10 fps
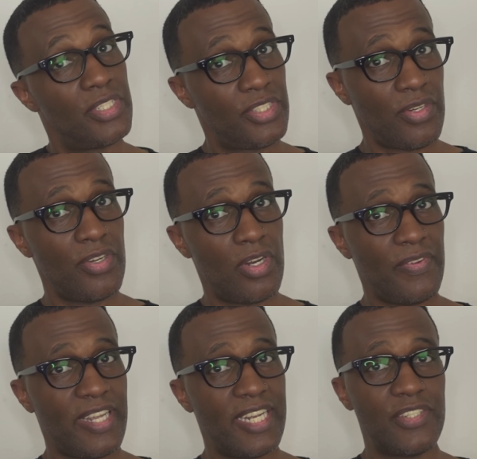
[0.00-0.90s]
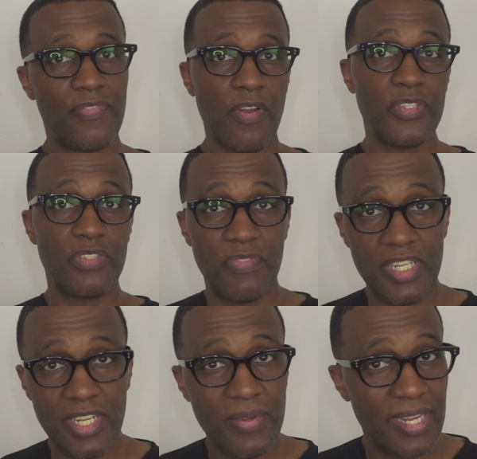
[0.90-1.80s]
and turn on notifications for future
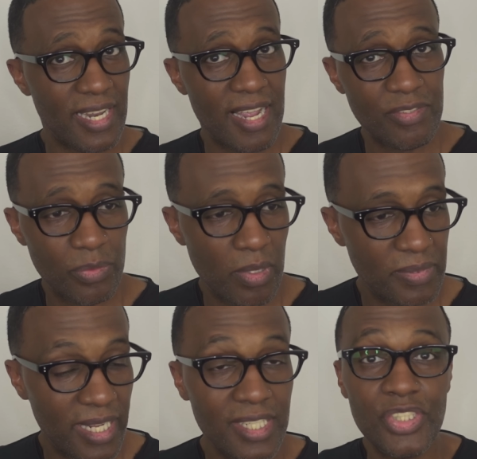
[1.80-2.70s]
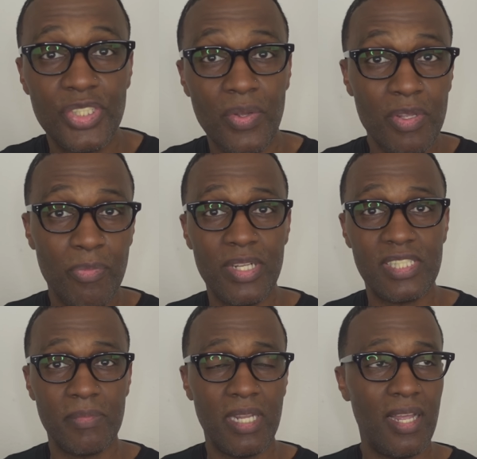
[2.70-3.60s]
video and live stream updates. Show your boy
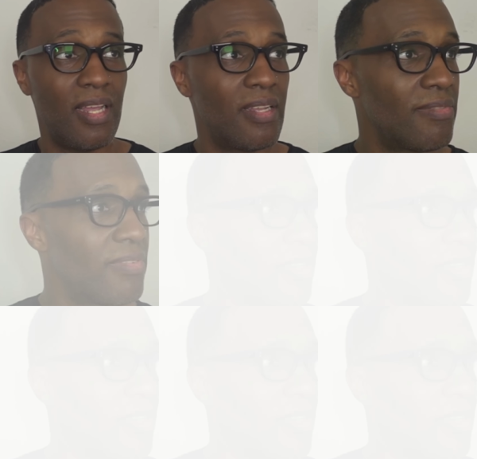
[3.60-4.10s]
some love.